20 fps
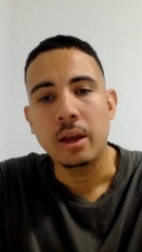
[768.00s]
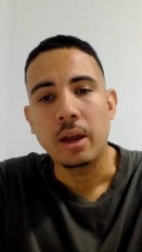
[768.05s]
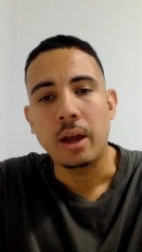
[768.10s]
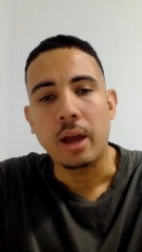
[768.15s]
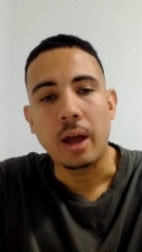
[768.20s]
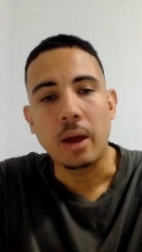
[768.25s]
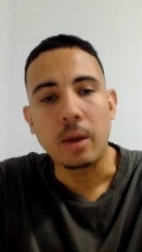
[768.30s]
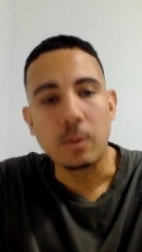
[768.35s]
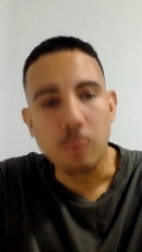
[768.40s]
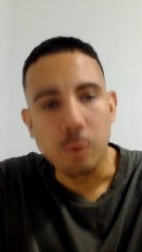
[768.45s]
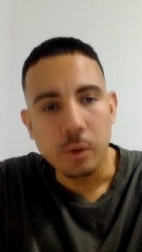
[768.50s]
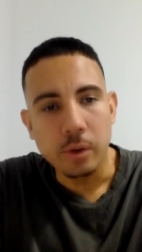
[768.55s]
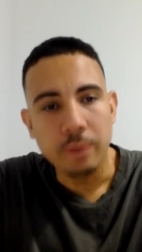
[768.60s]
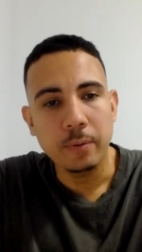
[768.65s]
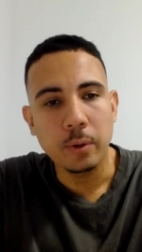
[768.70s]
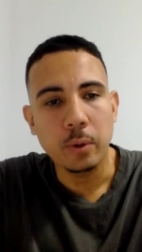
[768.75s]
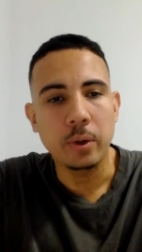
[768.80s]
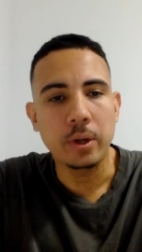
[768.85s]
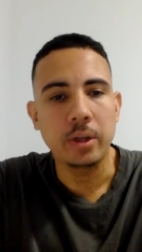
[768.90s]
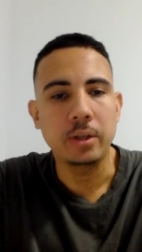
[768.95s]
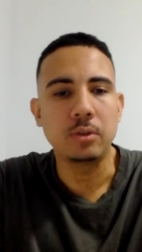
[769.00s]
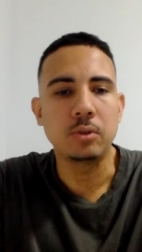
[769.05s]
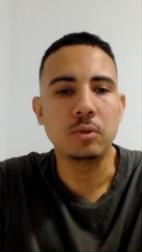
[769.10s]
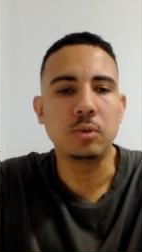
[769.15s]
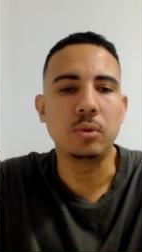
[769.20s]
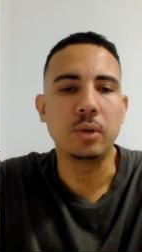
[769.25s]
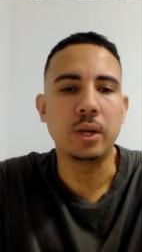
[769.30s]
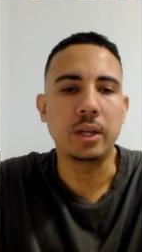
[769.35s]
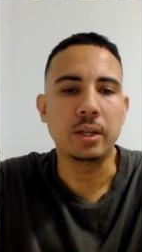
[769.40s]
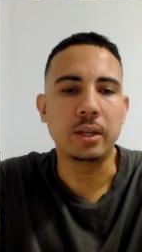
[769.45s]
I would avoid
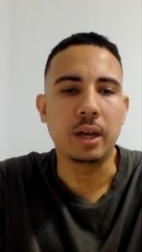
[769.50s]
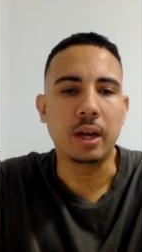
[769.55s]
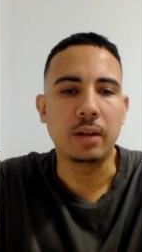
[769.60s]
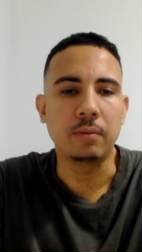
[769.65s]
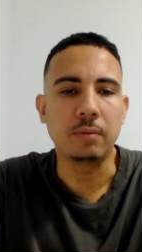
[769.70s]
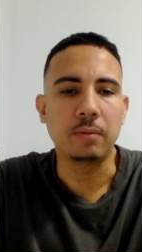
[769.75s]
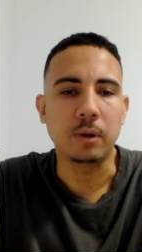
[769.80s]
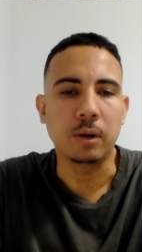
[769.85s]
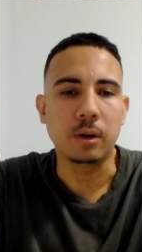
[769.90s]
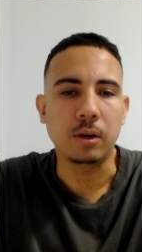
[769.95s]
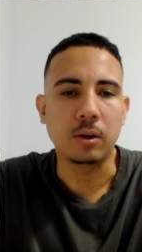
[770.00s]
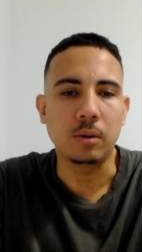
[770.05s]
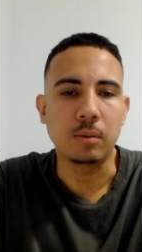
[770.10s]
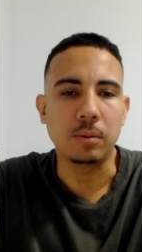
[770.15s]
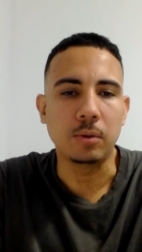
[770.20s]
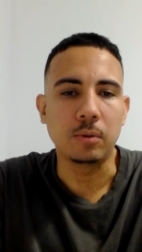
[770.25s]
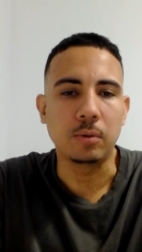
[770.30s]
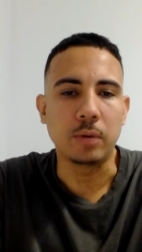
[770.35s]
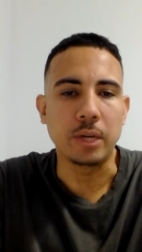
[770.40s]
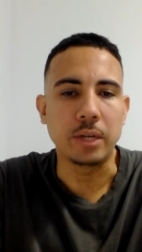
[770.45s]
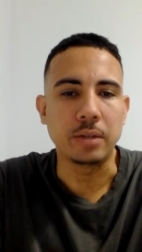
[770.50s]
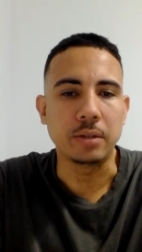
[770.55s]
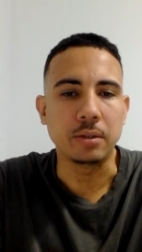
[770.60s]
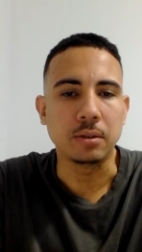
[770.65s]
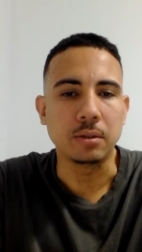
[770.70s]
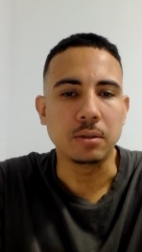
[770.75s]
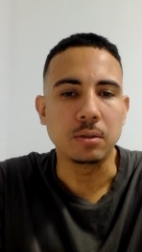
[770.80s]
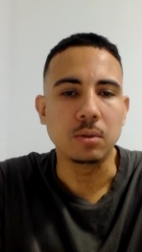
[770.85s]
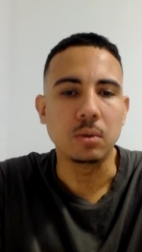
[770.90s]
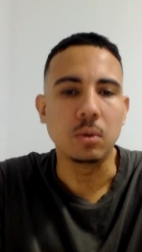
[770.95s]
doing that for a couple of
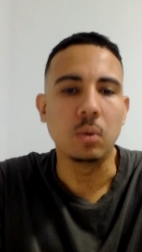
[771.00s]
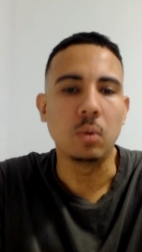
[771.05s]
reasons.